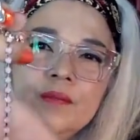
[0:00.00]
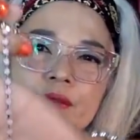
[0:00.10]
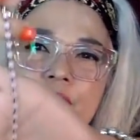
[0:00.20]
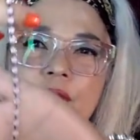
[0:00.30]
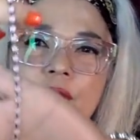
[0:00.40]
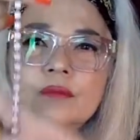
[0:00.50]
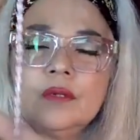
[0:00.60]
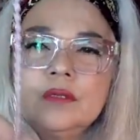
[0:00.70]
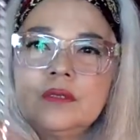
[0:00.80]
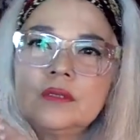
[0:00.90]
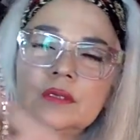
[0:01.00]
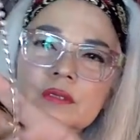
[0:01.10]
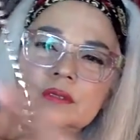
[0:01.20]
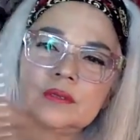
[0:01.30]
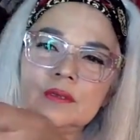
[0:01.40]
you know, it's
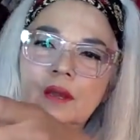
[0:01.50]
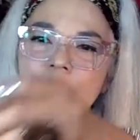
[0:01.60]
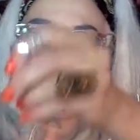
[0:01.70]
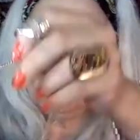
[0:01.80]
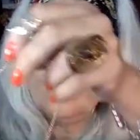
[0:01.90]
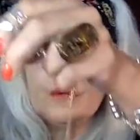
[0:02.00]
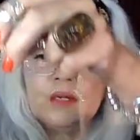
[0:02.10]
it's I don't know.